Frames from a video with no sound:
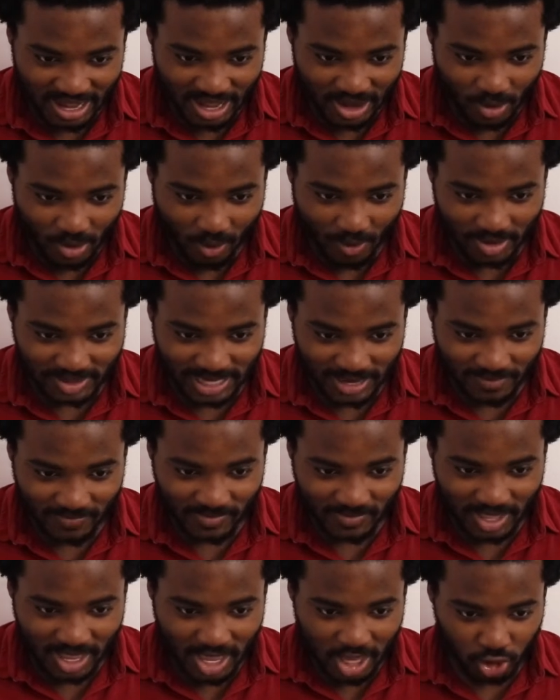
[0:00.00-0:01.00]
Where is
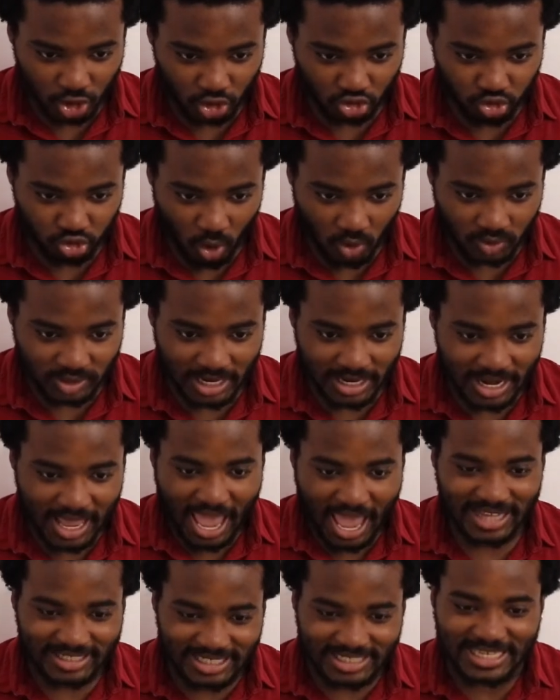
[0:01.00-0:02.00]
it? Controls it
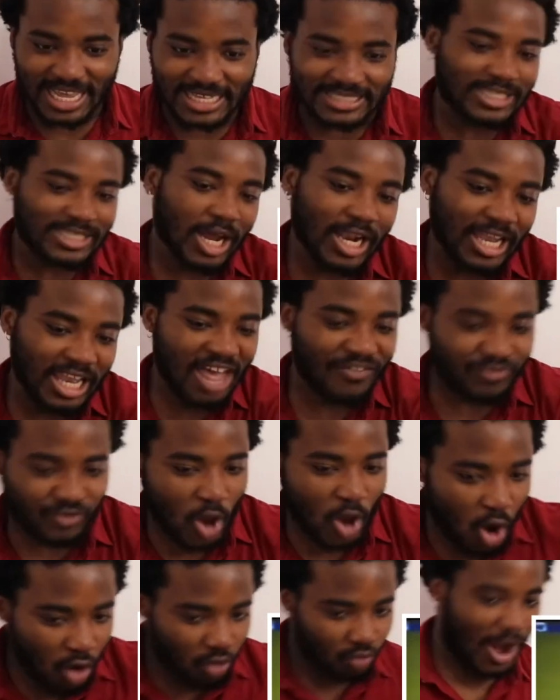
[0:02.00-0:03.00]
and just gets the
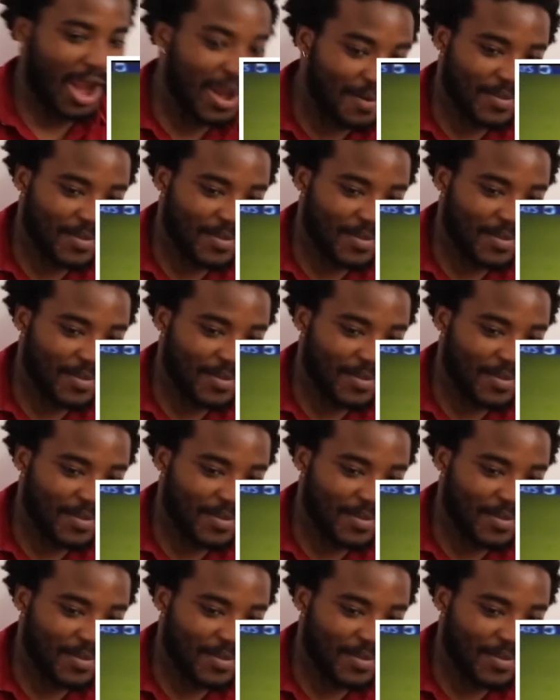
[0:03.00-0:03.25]
left, right.